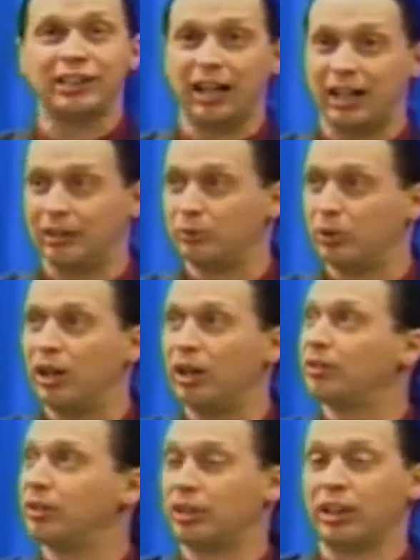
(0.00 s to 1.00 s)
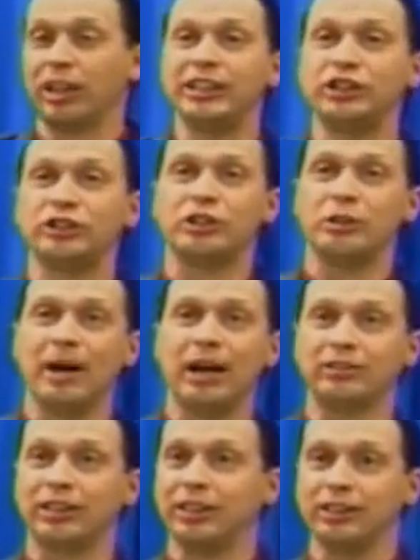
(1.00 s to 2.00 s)
the glaciers are
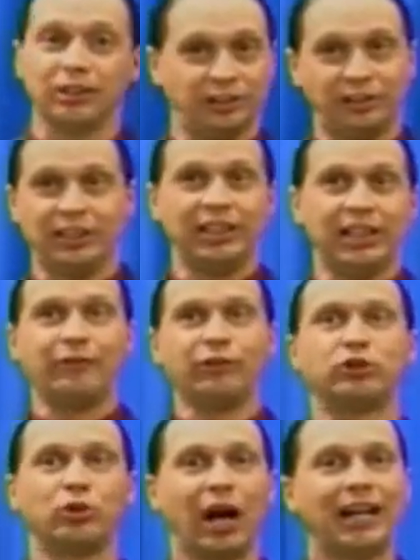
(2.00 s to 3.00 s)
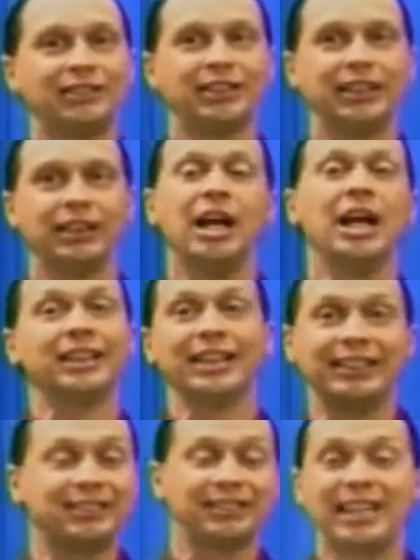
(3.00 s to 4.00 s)
melting, the sea level's rising,
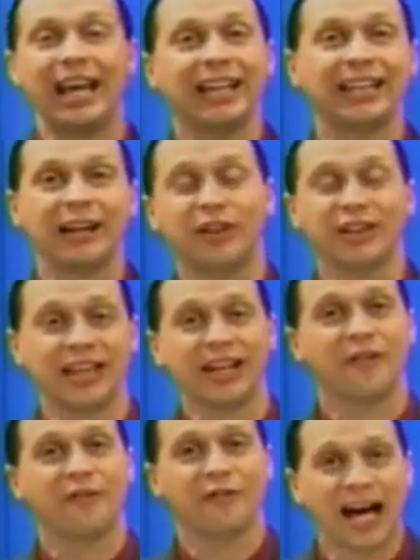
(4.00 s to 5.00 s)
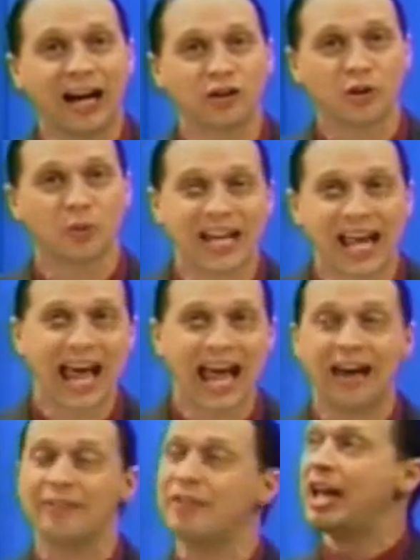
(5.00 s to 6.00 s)
let's take everything of value we
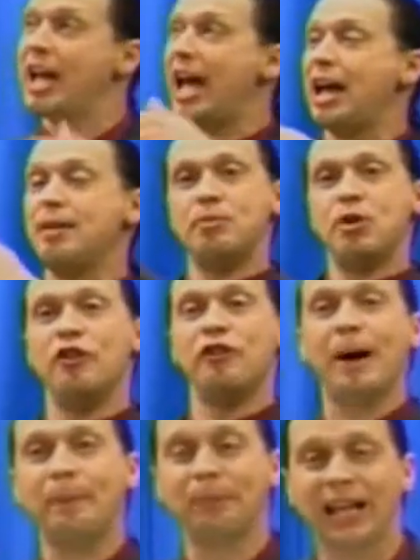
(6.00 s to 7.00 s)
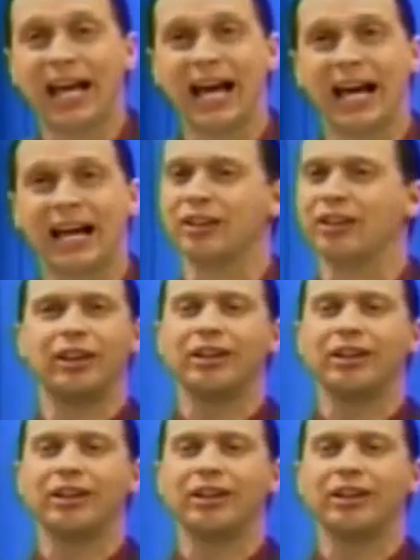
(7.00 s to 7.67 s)
have and move upland.